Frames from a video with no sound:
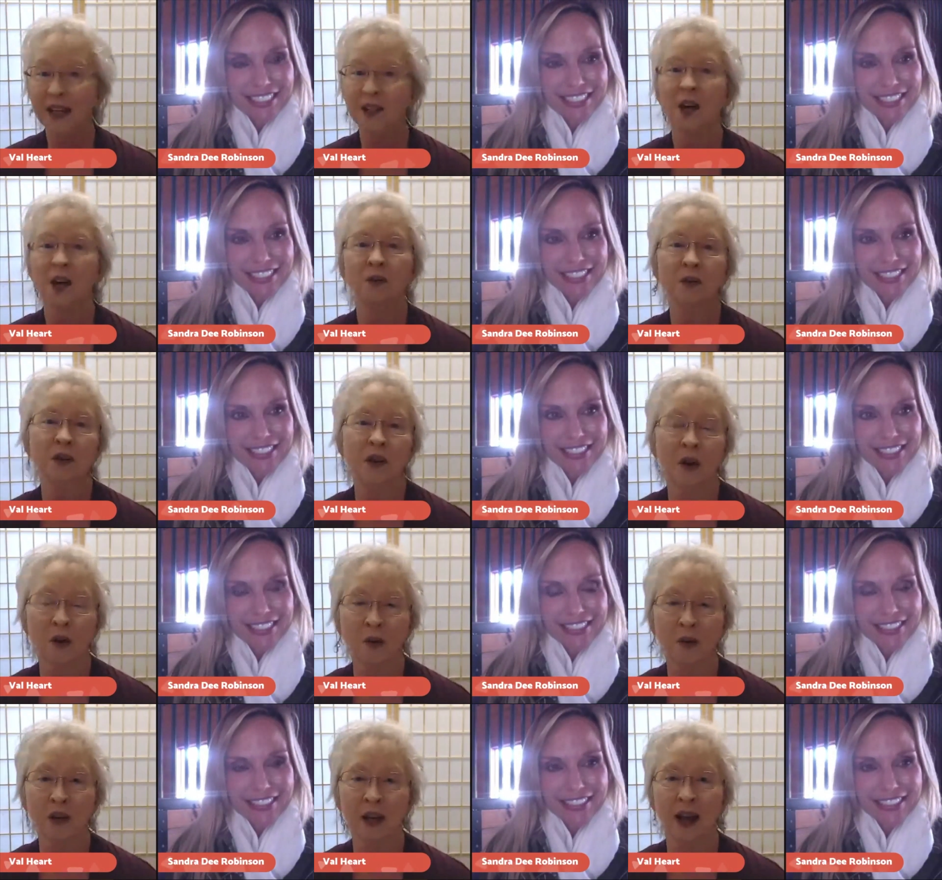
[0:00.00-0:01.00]
Speaker 1: don't
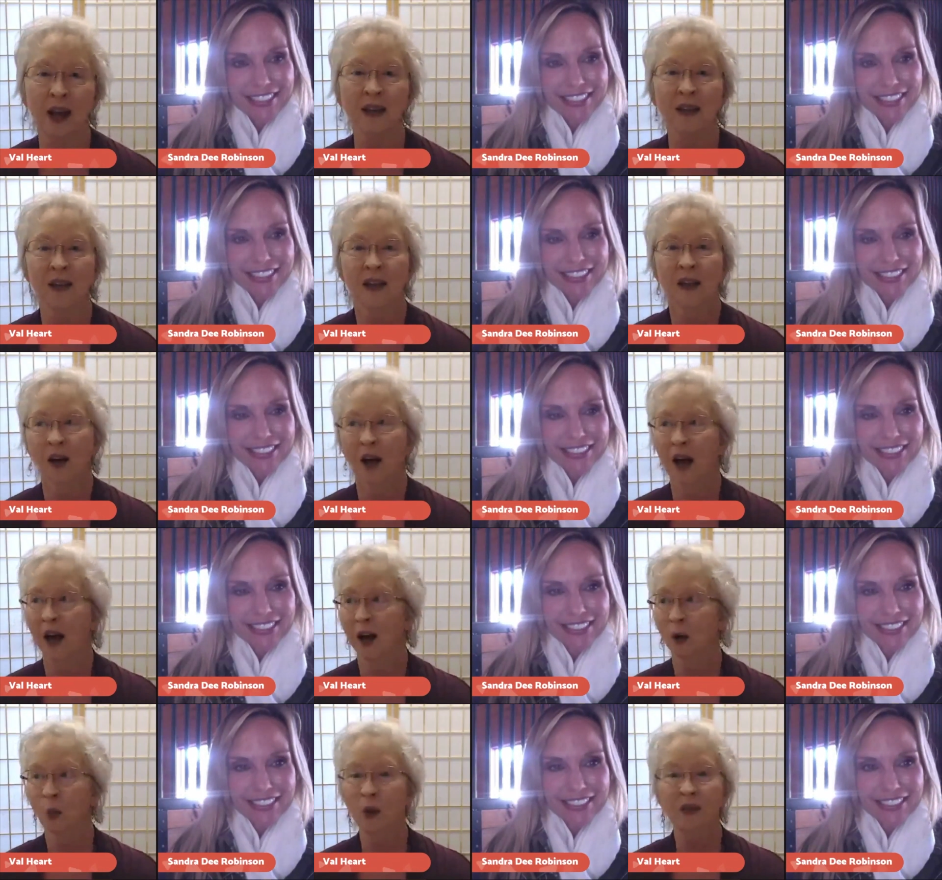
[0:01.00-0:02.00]
know yet.
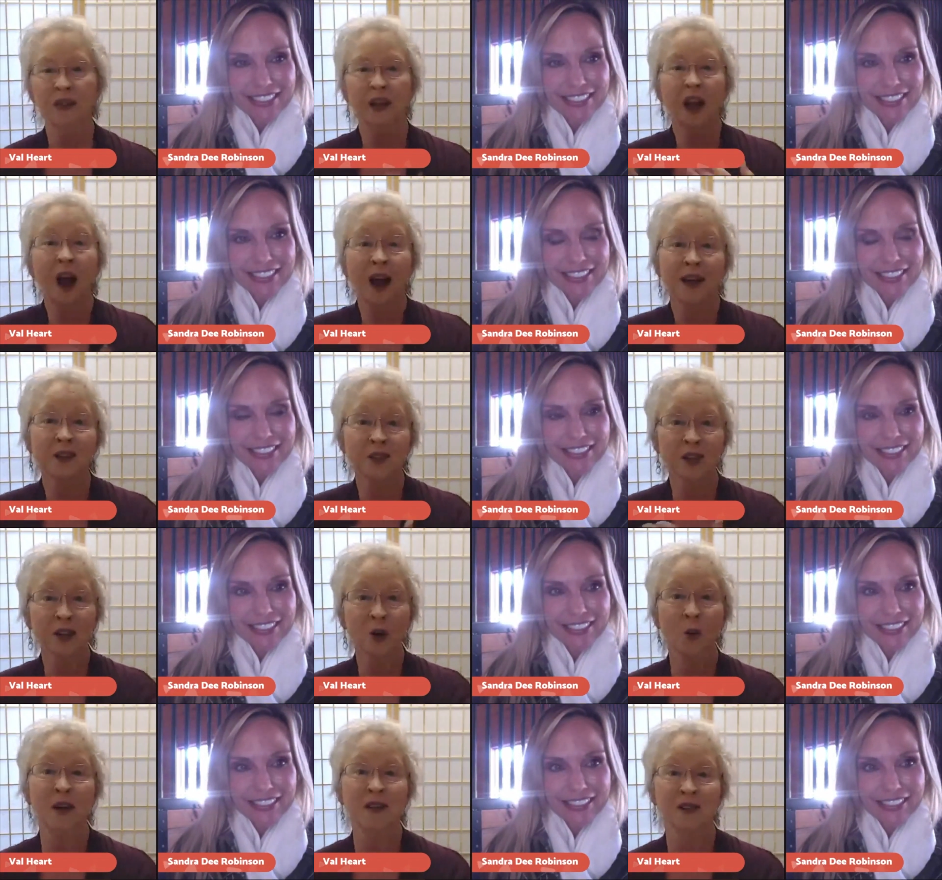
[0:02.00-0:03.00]
What the
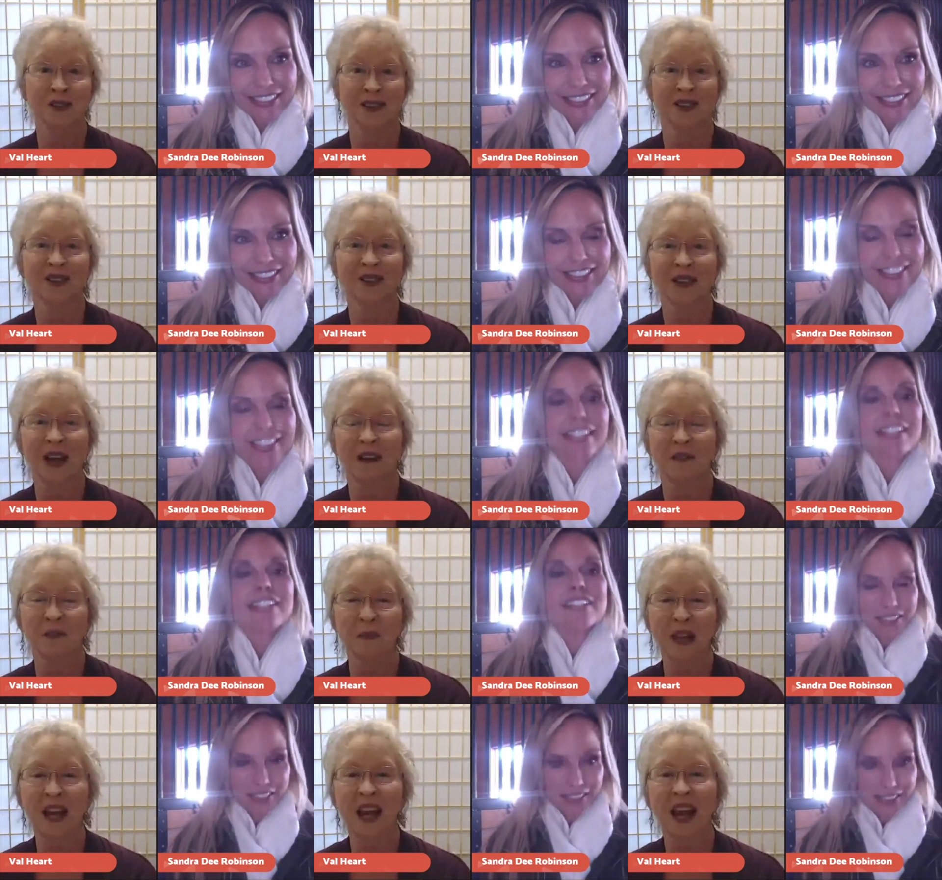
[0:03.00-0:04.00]
consequences of a
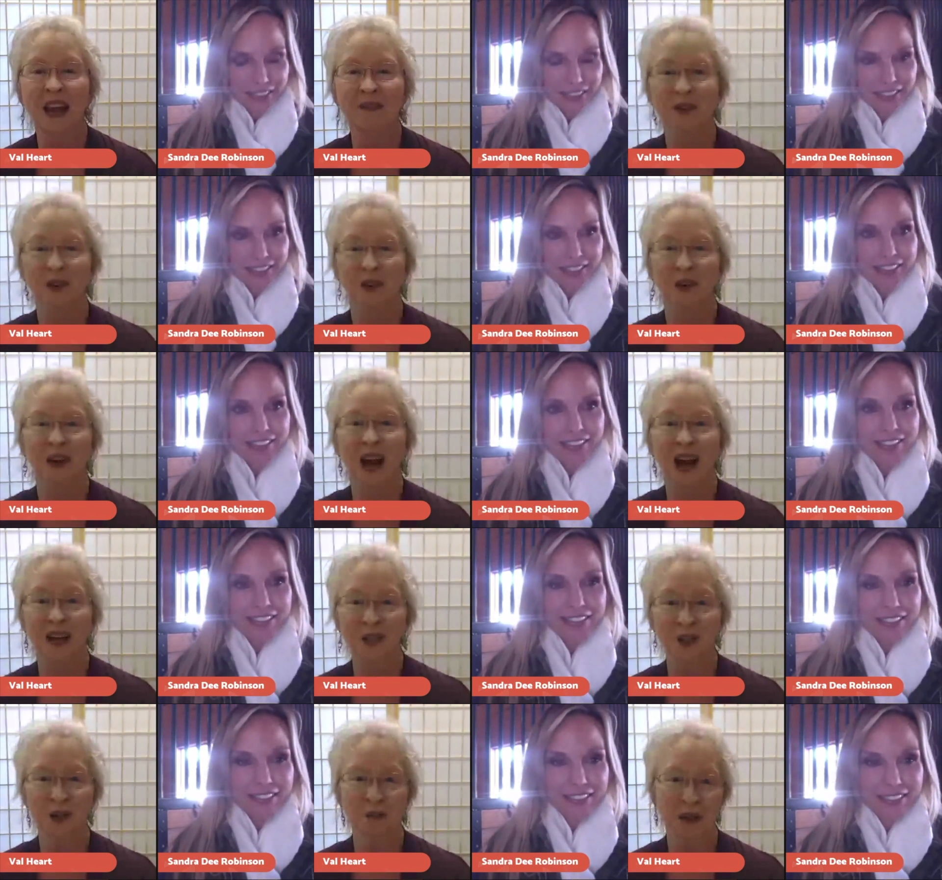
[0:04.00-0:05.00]
behavior or
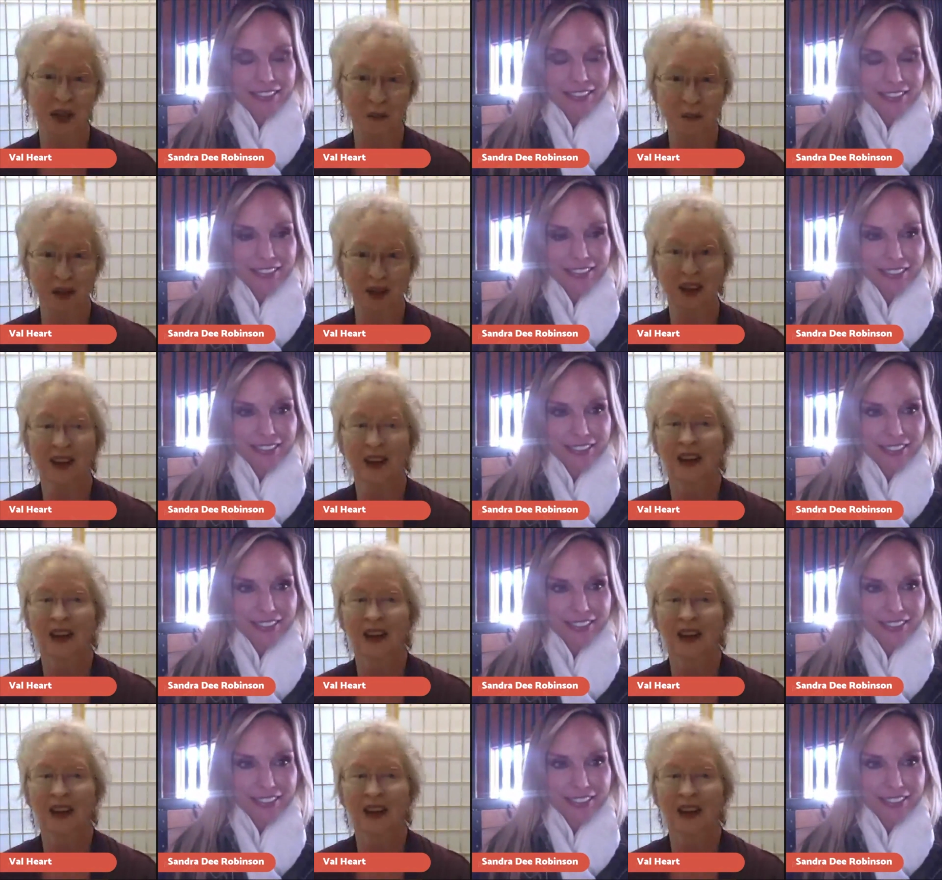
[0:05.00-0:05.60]
action might be.